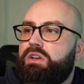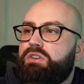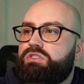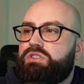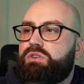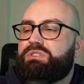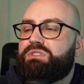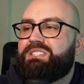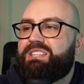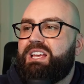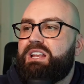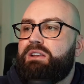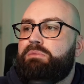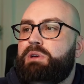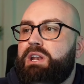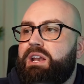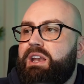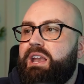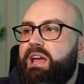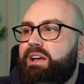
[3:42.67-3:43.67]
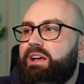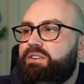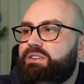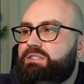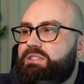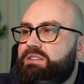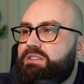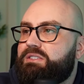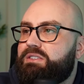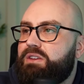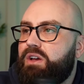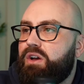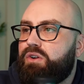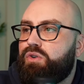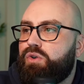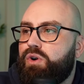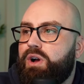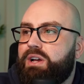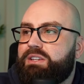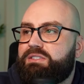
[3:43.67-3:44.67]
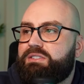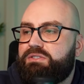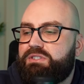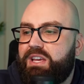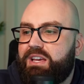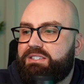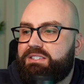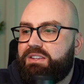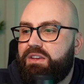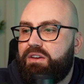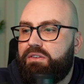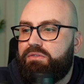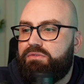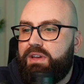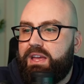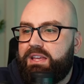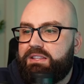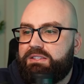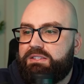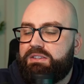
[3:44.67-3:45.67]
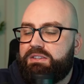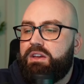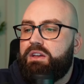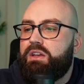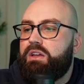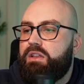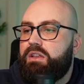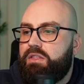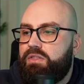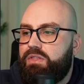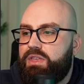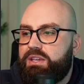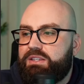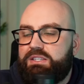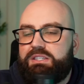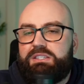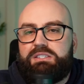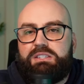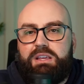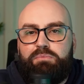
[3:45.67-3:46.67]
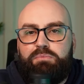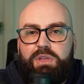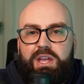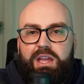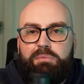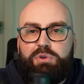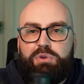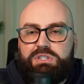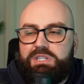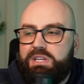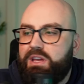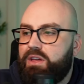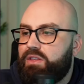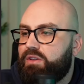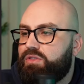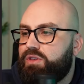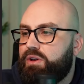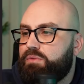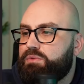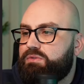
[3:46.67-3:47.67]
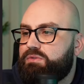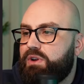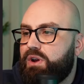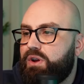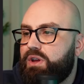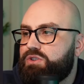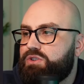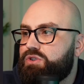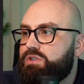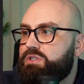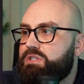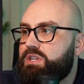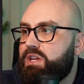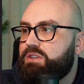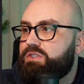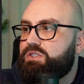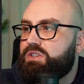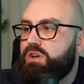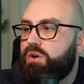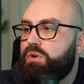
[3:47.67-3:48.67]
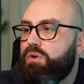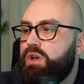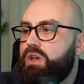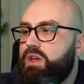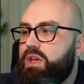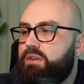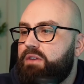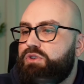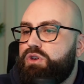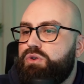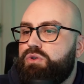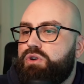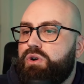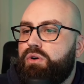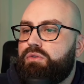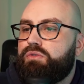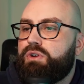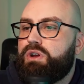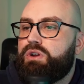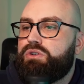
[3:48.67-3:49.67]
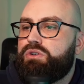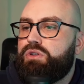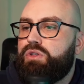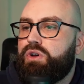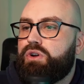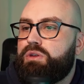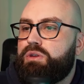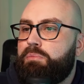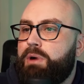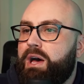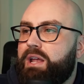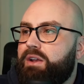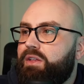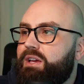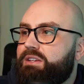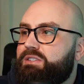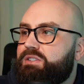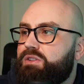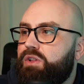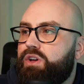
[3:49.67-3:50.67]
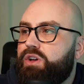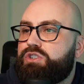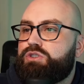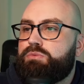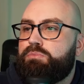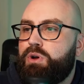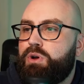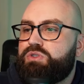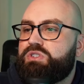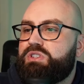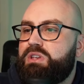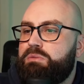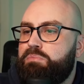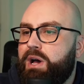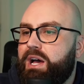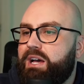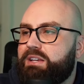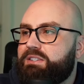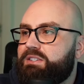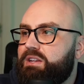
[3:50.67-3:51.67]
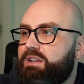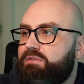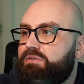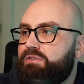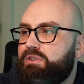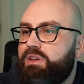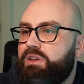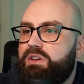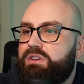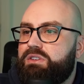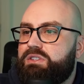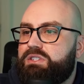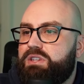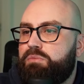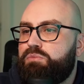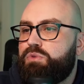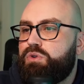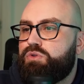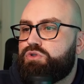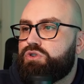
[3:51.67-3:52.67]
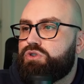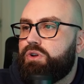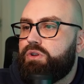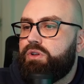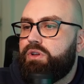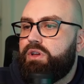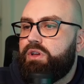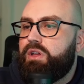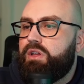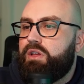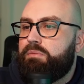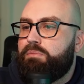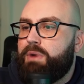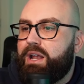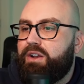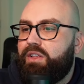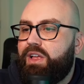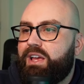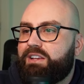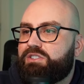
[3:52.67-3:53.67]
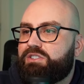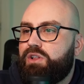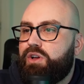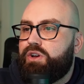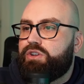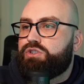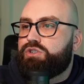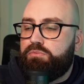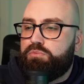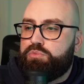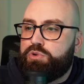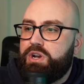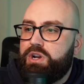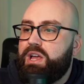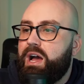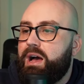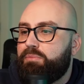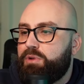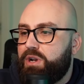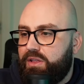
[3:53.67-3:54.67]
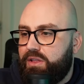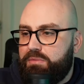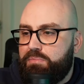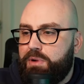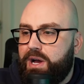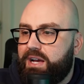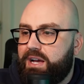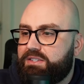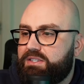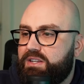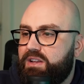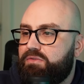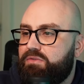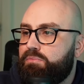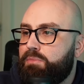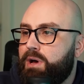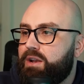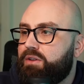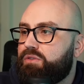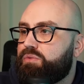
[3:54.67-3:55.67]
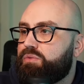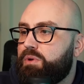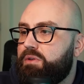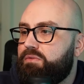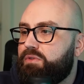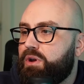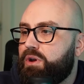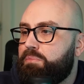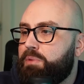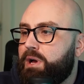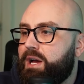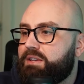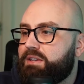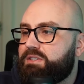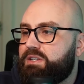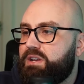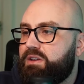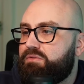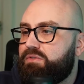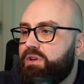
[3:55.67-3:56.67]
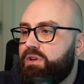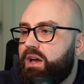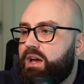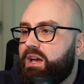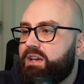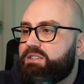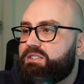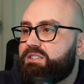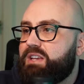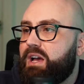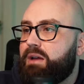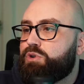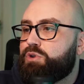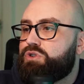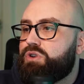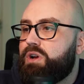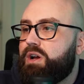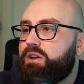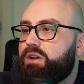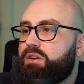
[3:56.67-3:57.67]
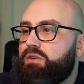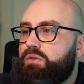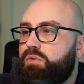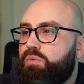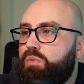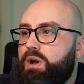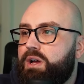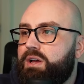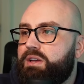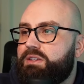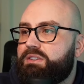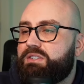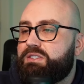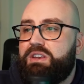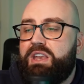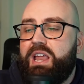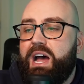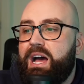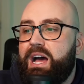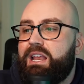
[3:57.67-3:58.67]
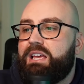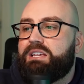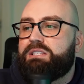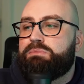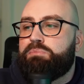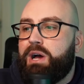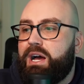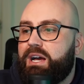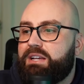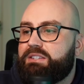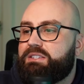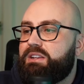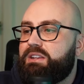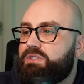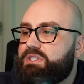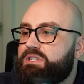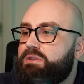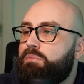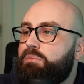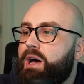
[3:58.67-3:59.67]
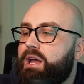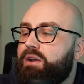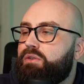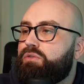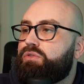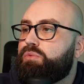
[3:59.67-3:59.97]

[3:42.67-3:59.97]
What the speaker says: So sentiment analysis across Tesla events. This is something I put together I thought was very interesting. So if you go over here and you look at the Model S launch, mostly positive, some neutral. Model X launch, predominantly positive. Model 3, very positive. Cybertruck was not as positive as the Model